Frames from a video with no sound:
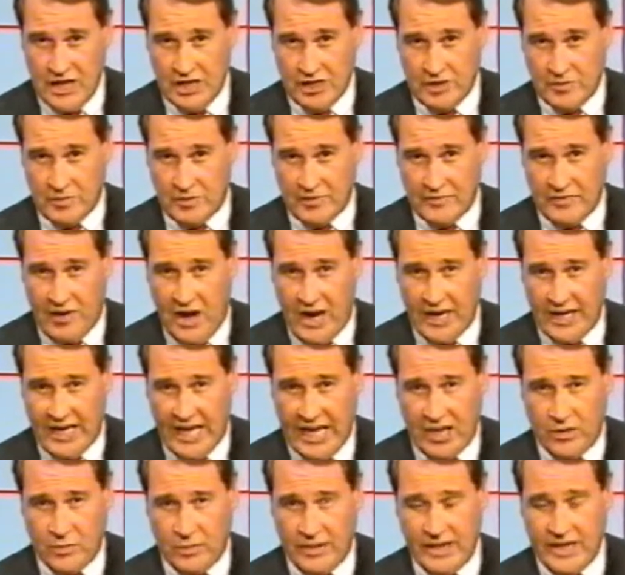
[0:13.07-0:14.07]
to provide
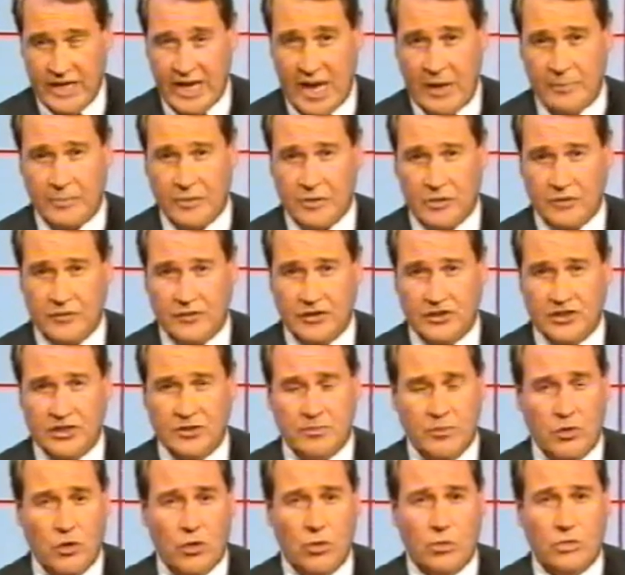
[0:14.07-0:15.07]
equity capital for
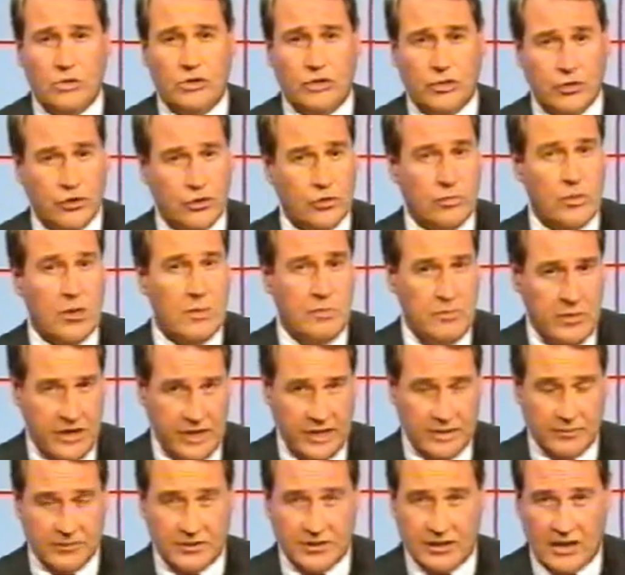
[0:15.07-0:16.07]
small to
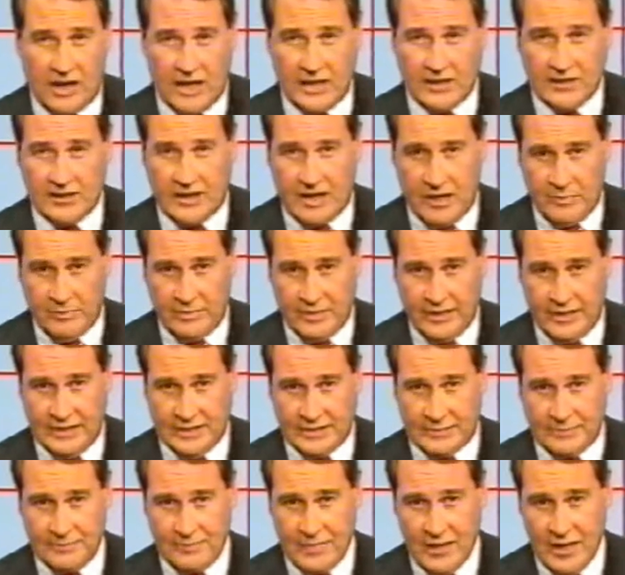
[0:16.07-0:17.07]
medium-sized
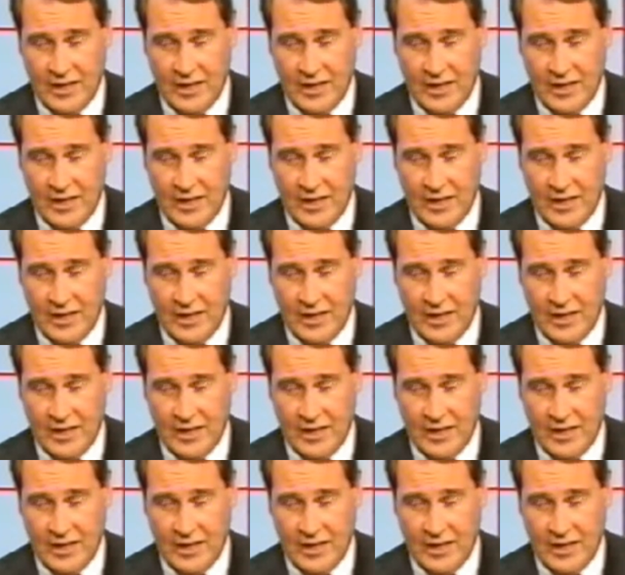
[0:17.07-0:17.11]
companies.